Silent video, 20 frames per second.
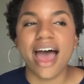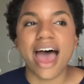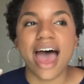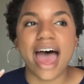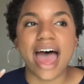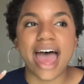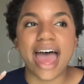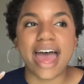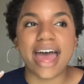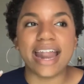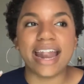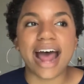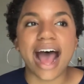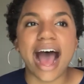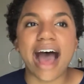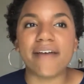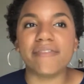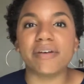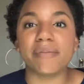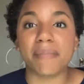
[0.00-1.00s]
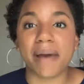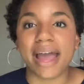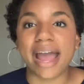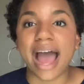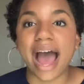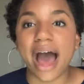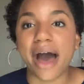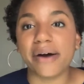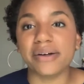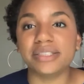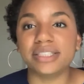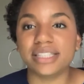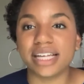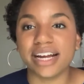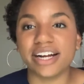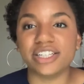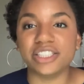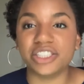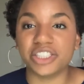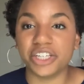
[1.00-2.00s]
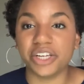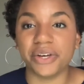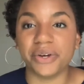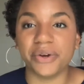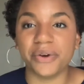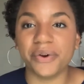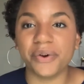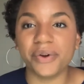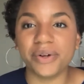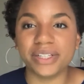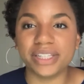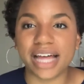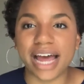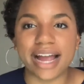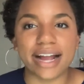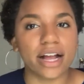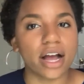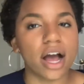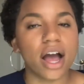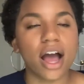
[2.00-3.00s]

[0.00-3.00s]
and having my house there too, like,